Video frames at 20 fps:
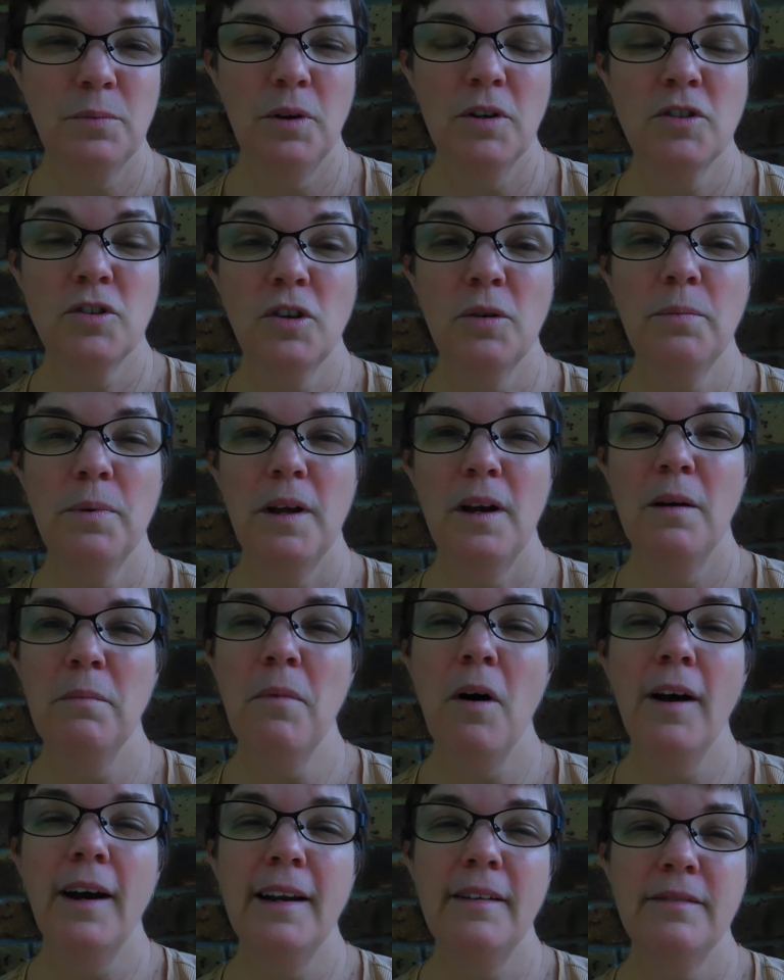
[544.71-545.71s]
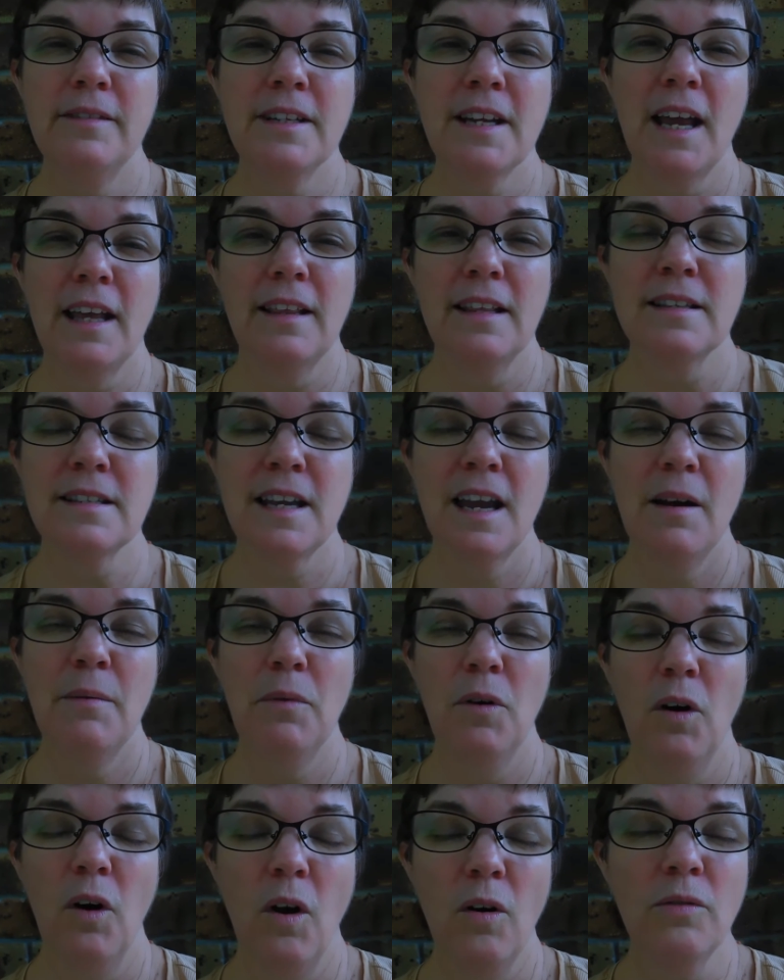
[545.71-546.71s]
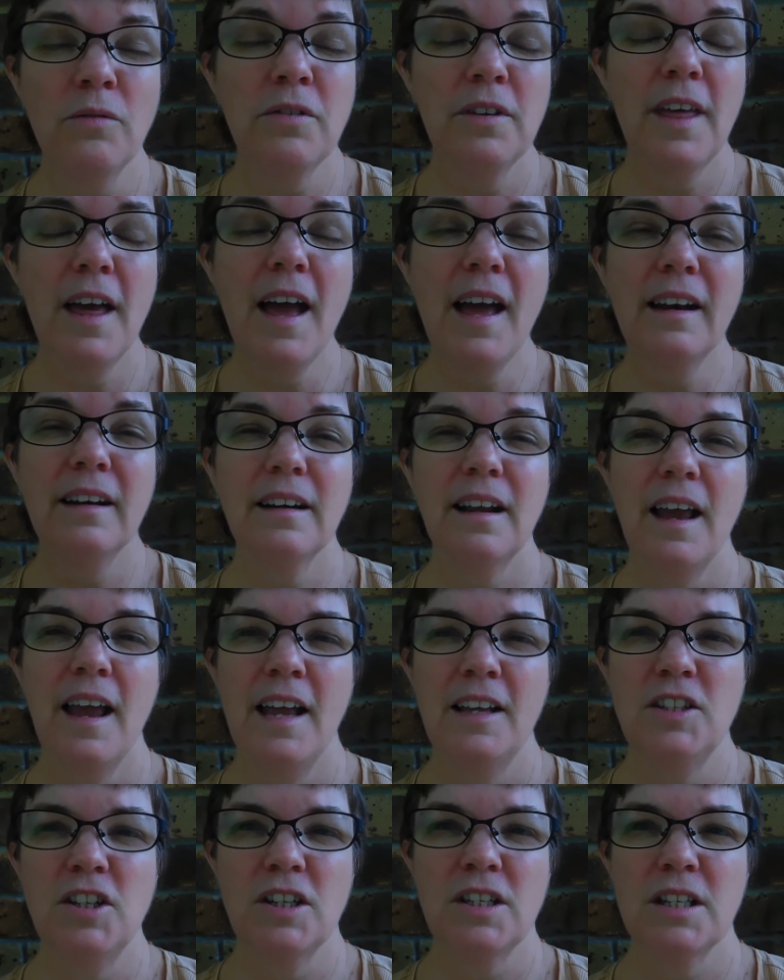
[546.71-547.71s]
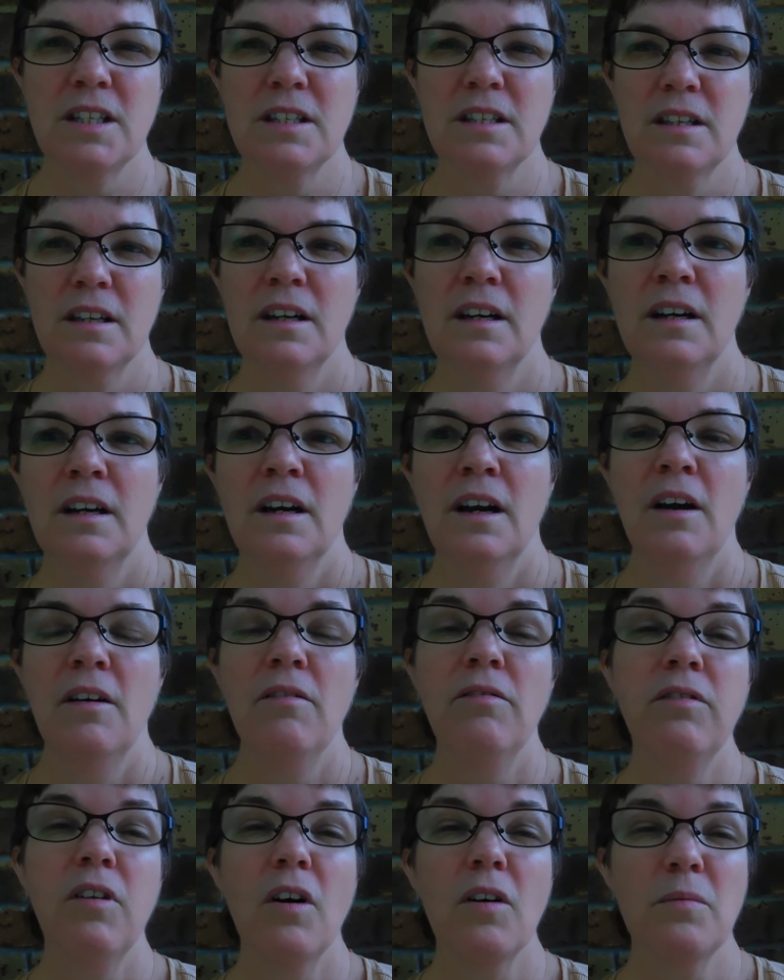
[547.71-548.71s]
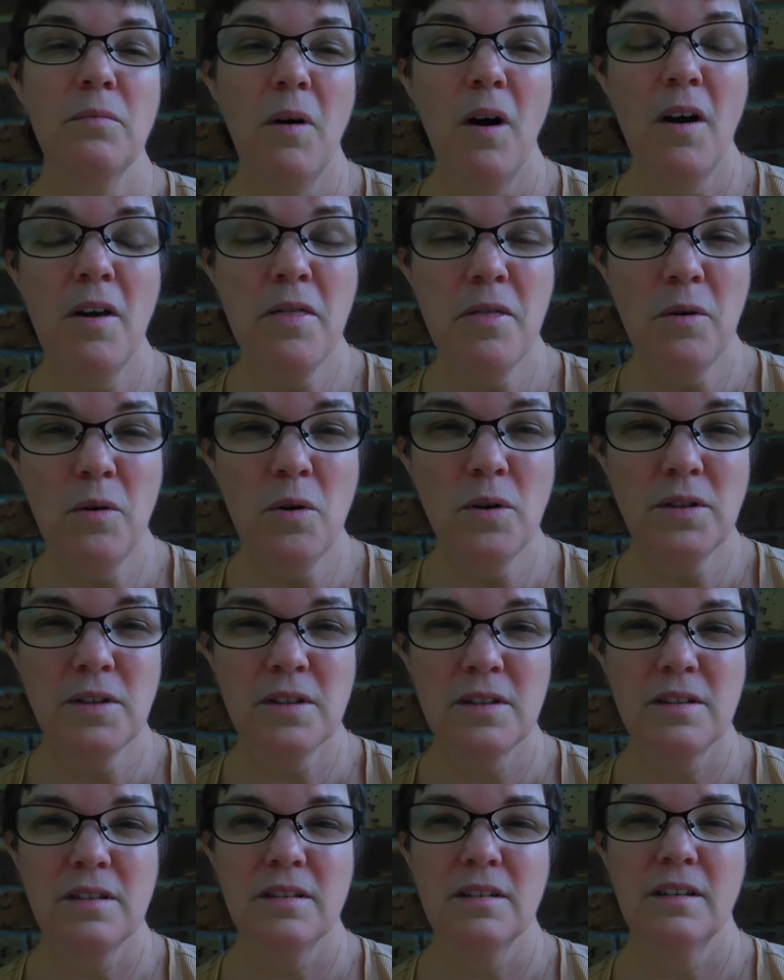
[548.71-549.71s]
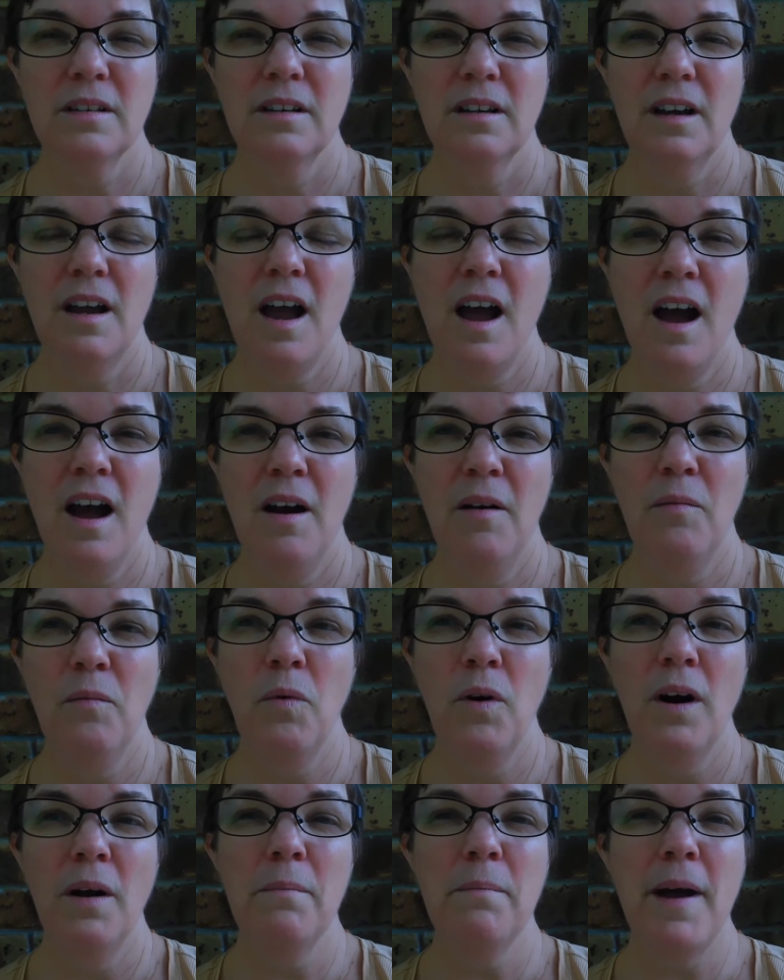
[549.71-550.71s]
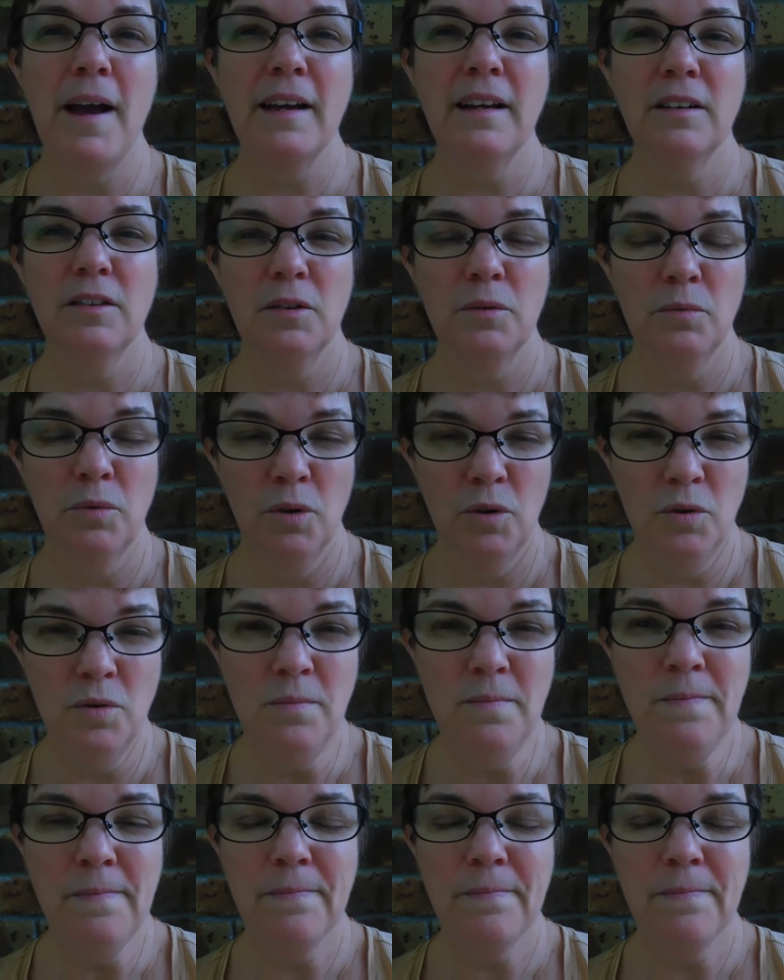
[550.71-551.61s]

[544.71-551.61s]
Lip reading: workshop, and I might even take this camera along for that and just vlog my thoughts when I'm back at the room